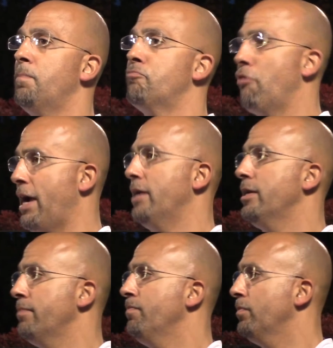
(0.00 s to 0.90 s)

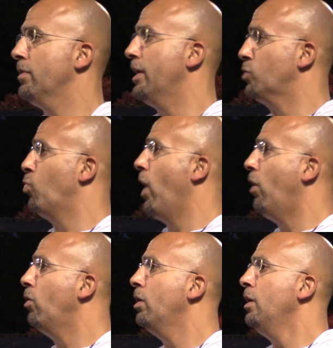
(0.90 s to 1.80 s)
Brandon as
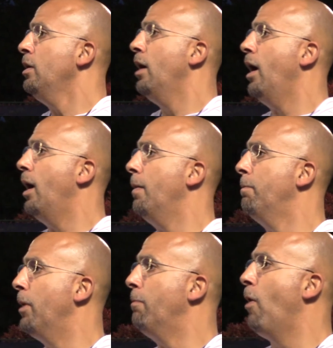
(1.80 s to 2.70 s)
well.
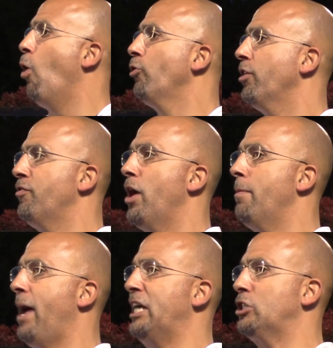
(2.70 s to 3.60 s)
But both of them,
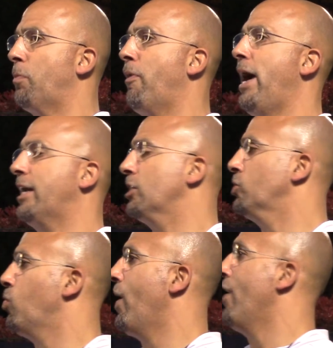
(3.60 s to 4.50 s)
as the practice went